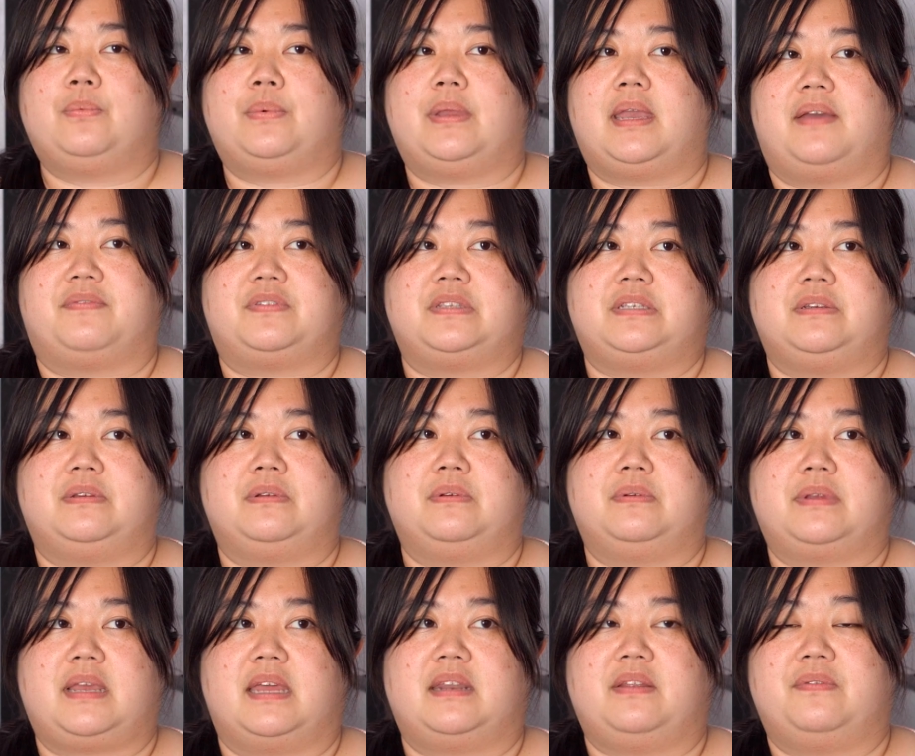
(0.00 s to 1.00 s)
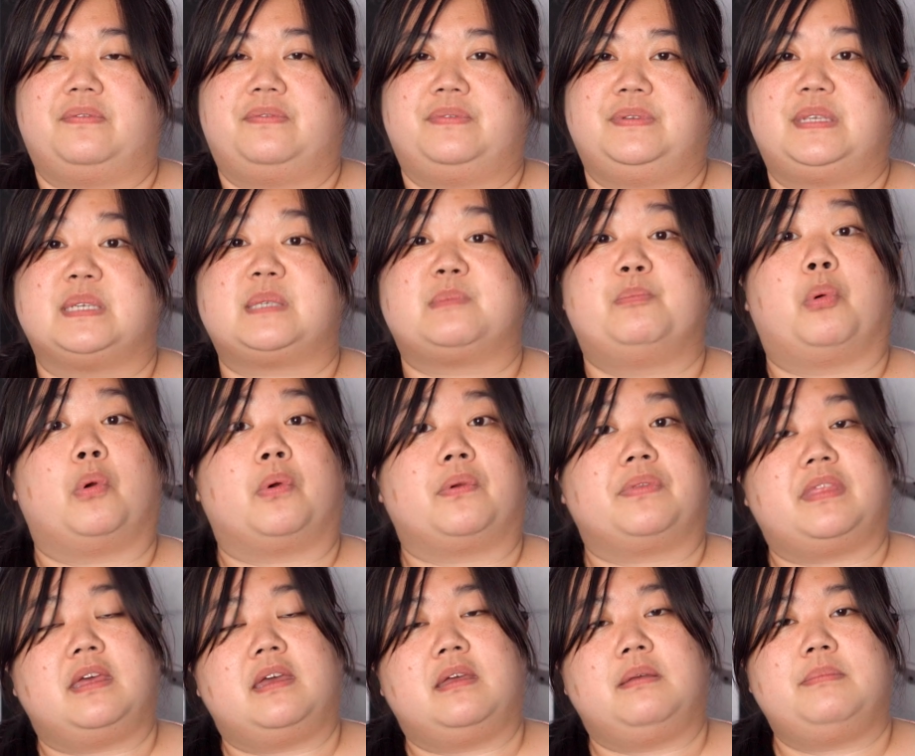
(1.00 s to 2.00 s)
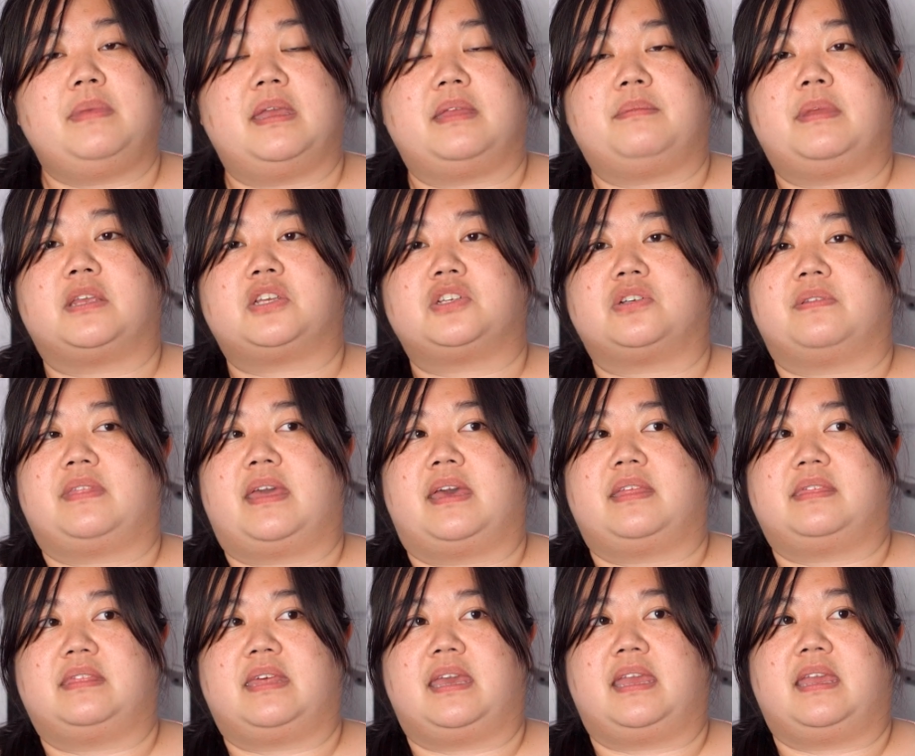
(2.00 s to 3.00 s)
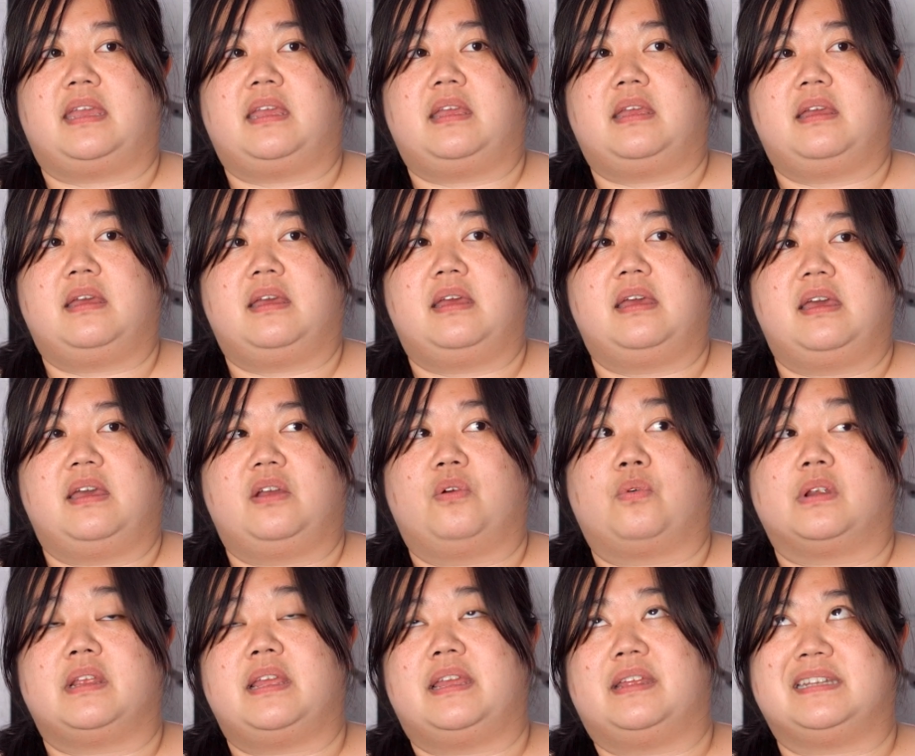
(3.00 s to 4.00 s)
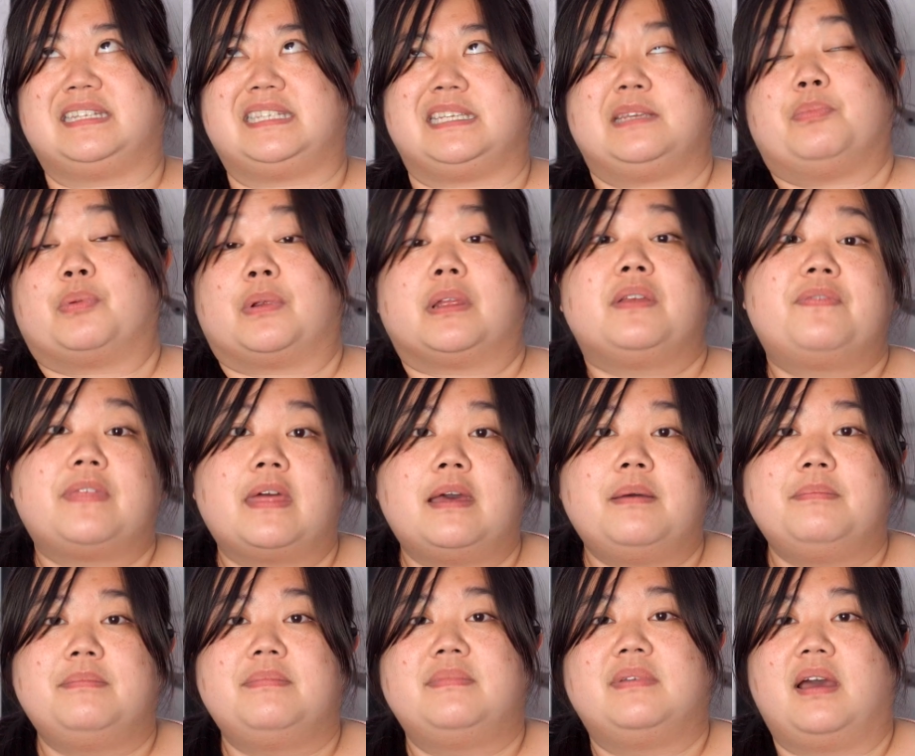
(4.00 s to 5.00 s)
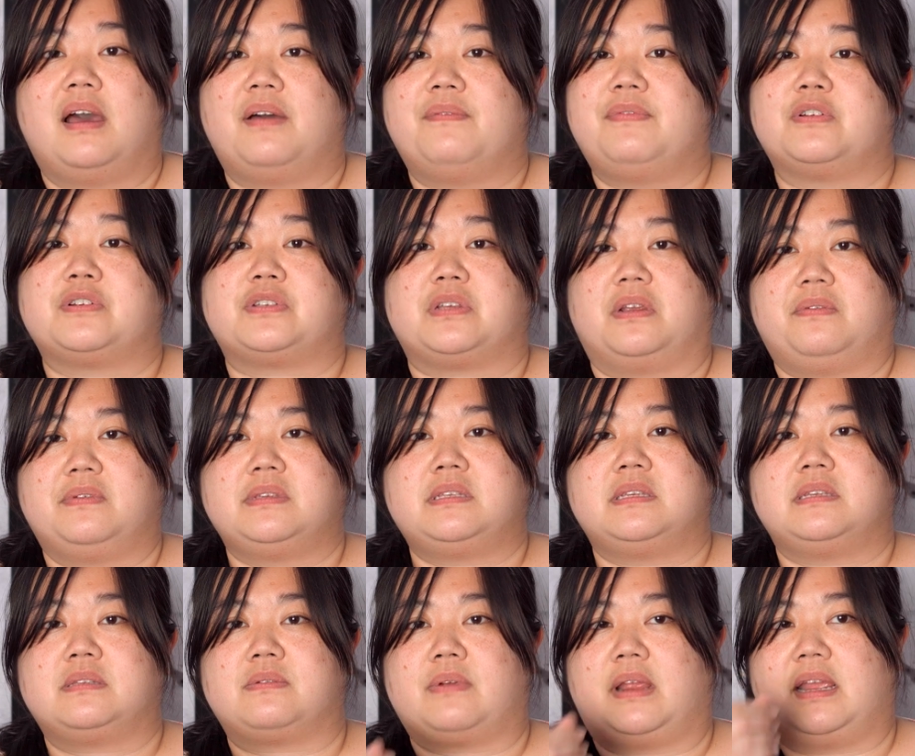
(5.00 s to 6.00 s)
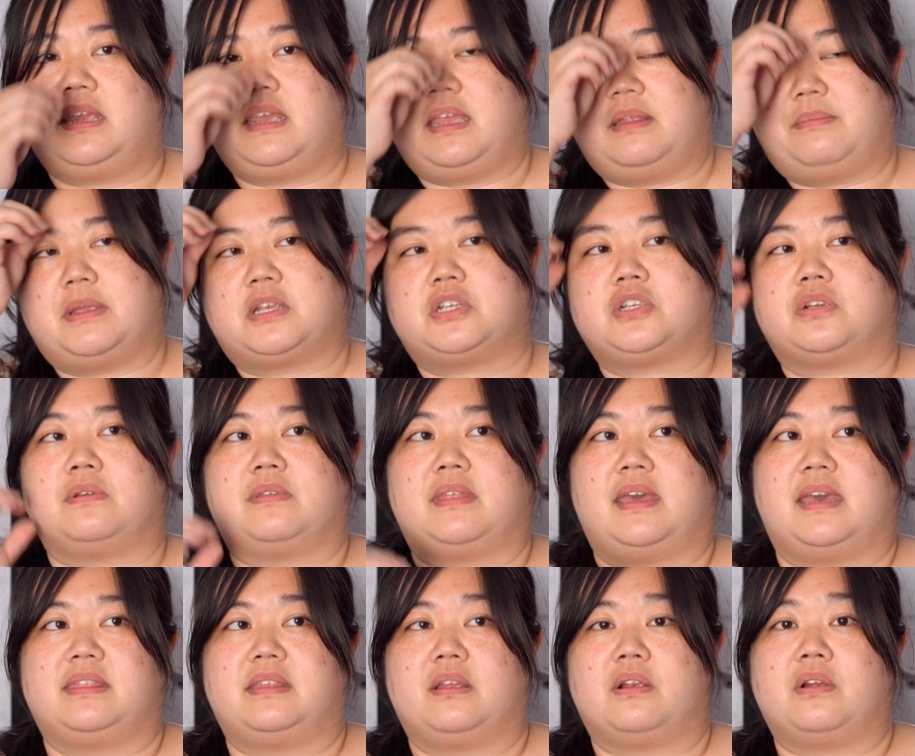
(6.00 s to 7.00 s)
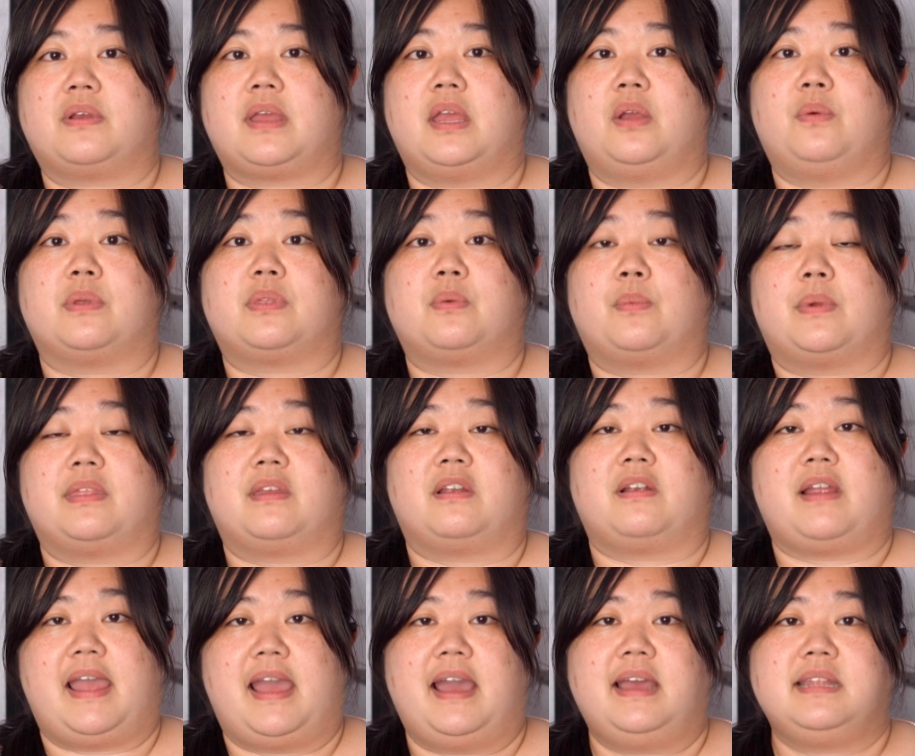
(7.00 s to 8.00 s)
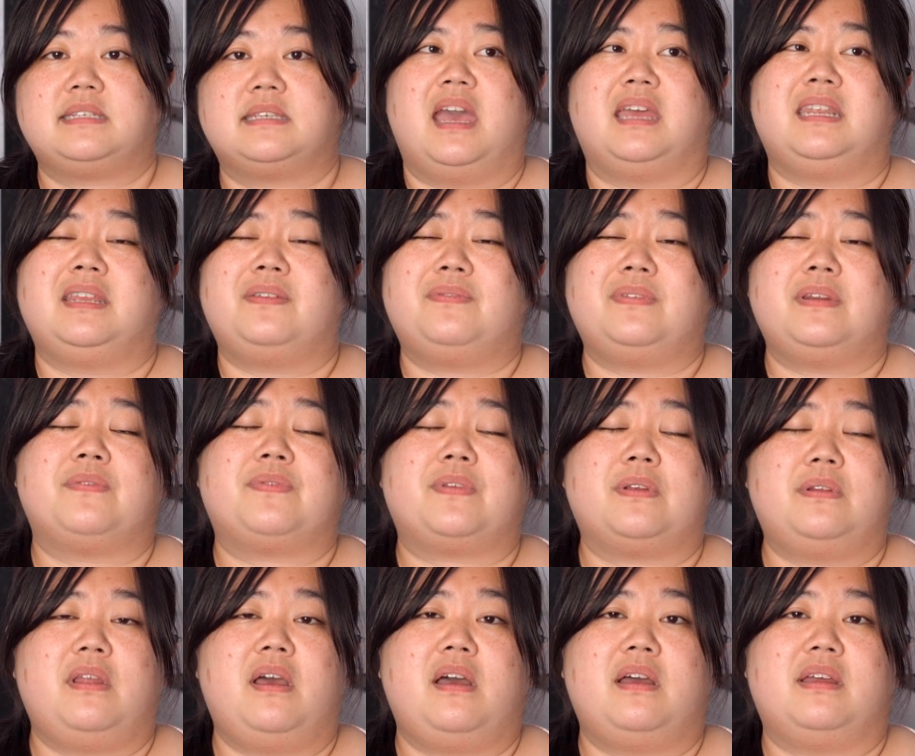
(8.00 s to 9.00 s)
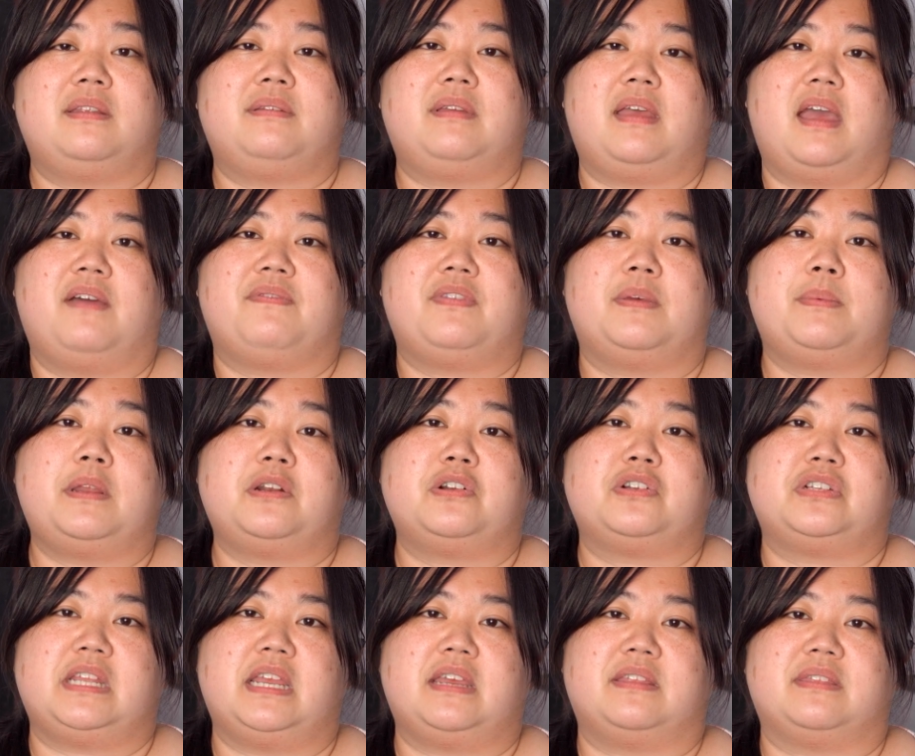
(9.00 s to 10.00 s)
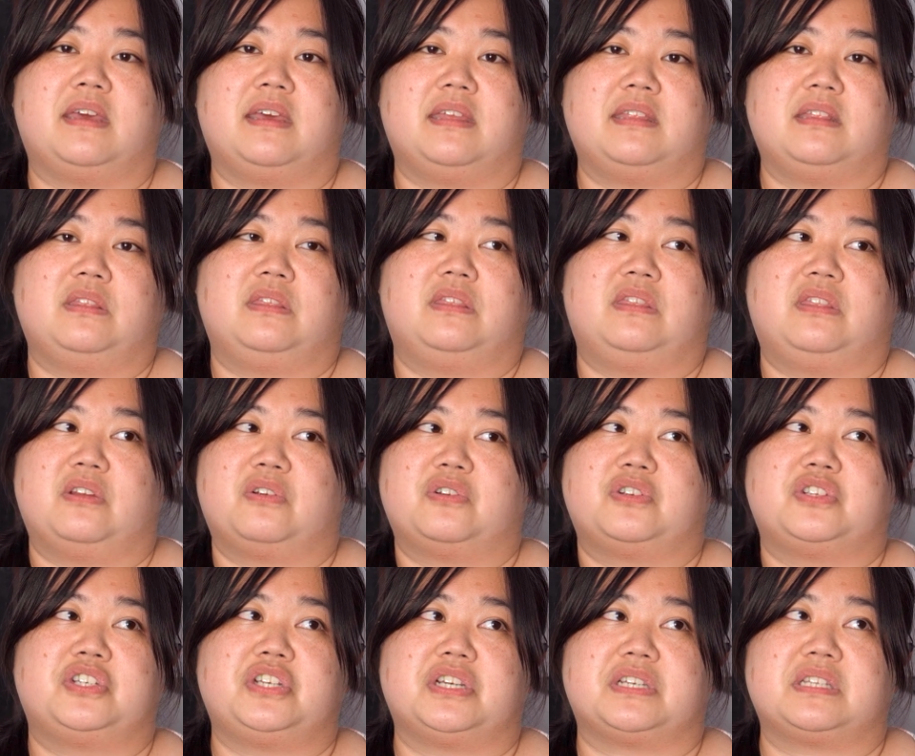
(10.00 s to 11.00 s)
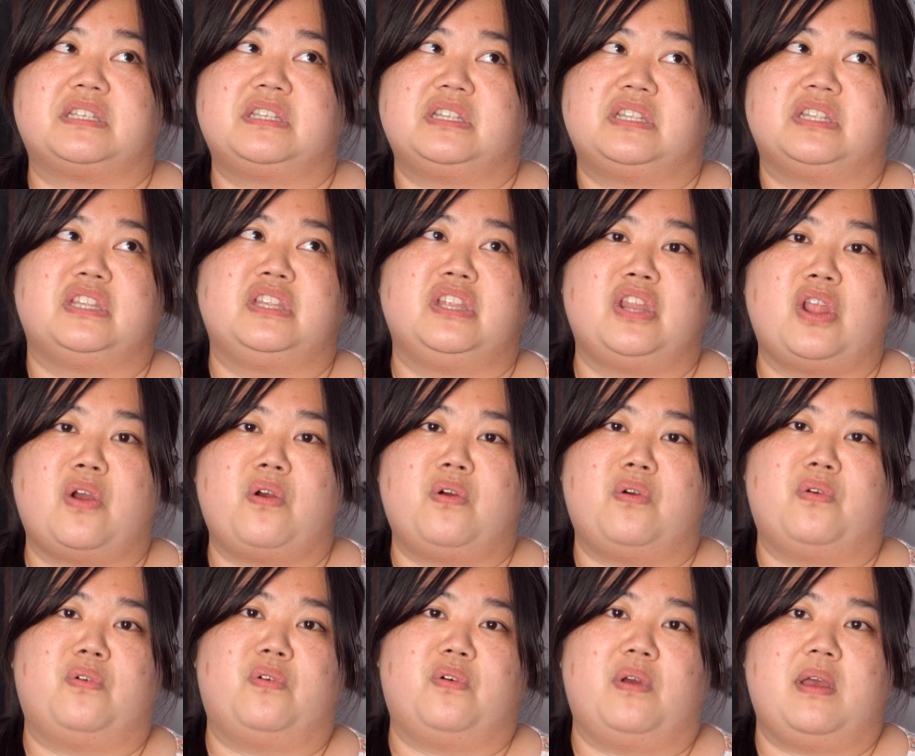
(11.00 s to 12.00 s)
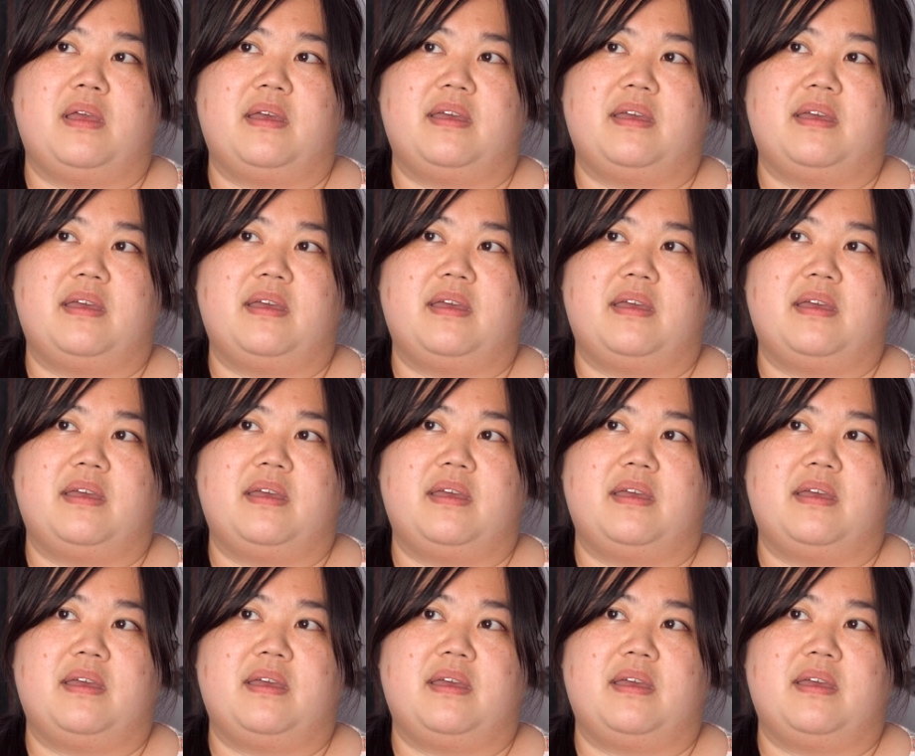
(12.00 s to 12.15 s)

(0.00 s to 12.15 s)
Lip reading: We have to kind of disboard them and make sure that they or debrief them of their services, right? And make sure that they're okay with where they're at. And even if they're not, have them understand that there's just no